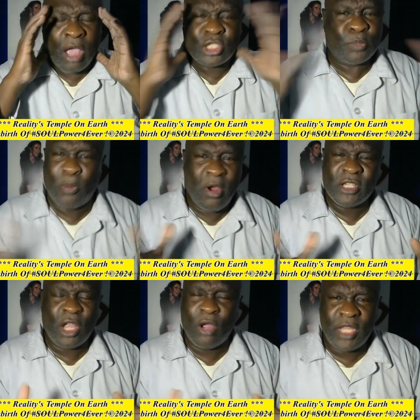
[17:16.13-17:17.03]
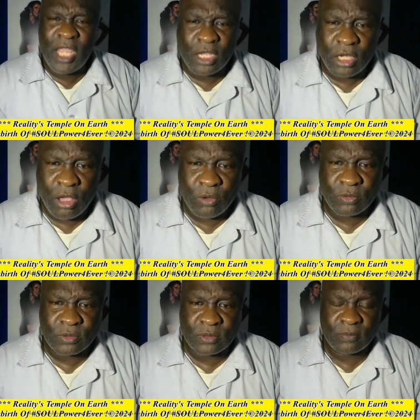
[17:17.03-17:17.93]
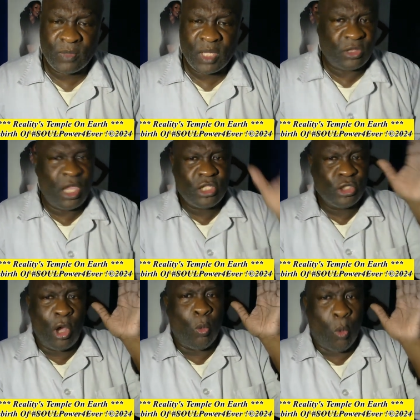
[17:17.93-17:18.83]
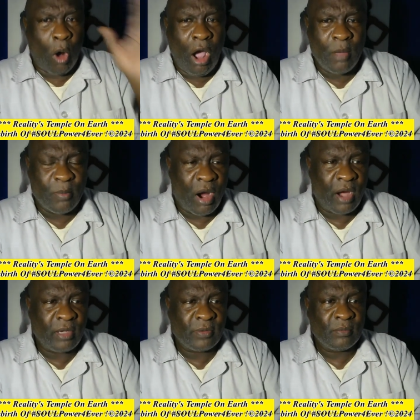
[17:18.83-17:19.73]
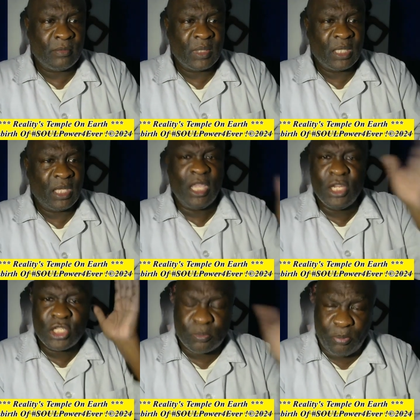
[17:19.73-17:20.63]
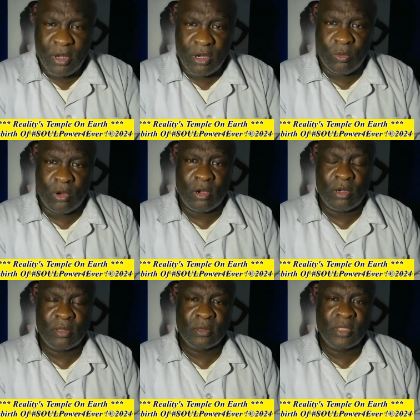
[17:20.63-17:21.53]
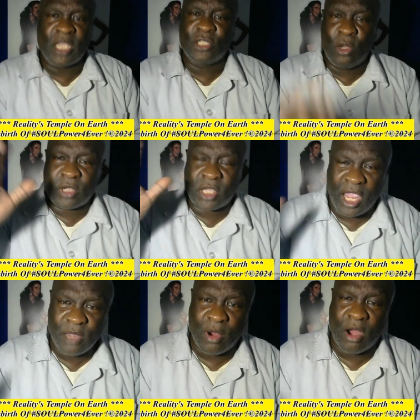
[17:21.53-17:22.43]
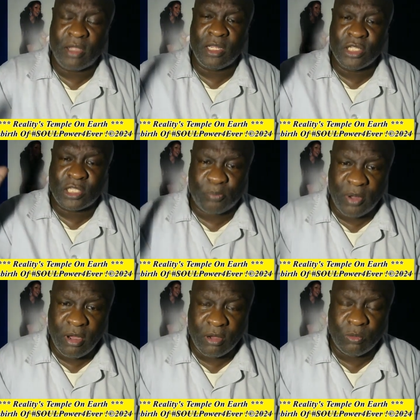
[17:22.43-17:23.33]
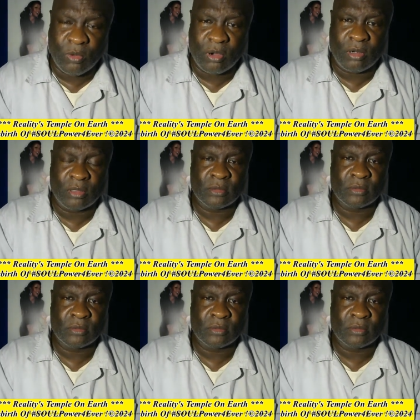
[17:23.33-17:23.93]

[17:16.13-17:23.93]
Spirits don't need clothes. There's no Walmart in the spirit world. There's no Kmart in the spirit world.